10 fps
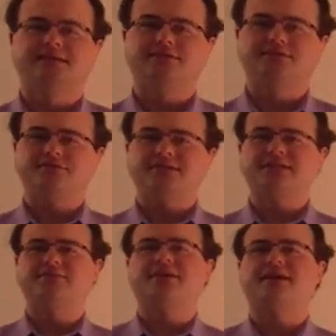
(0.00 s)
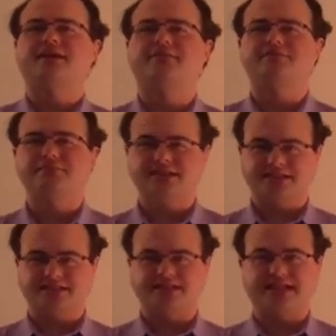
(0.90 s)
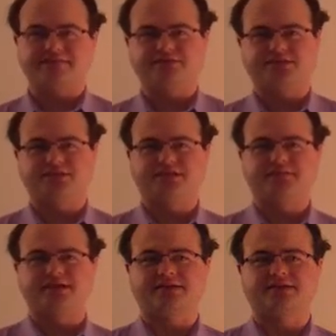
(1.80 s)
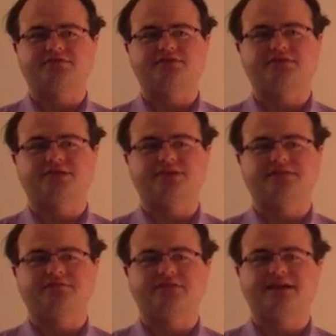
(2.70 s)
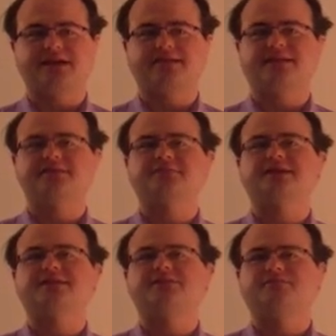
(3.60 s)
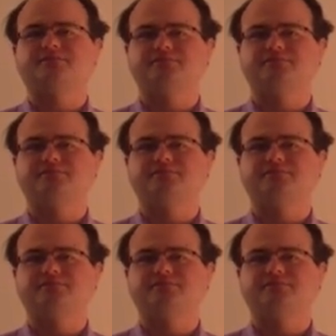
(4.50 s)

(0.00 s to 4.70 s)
To address some of the common misconceptions about socialism, I think the best,